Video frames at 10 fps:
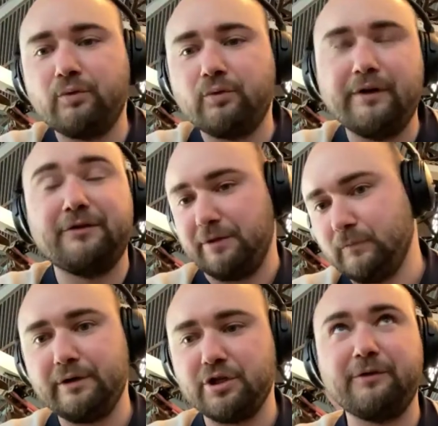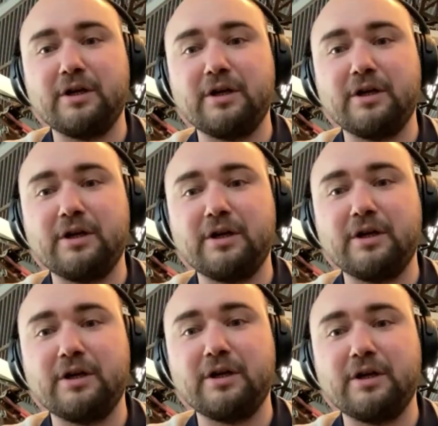wine specialist region.
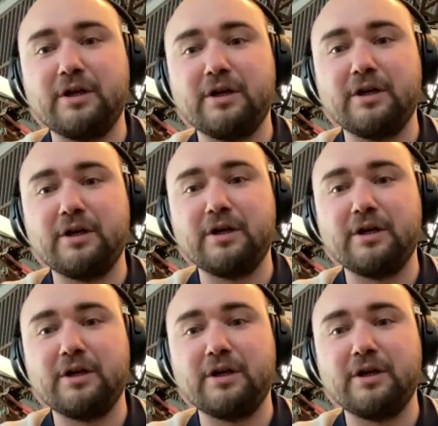We're a region that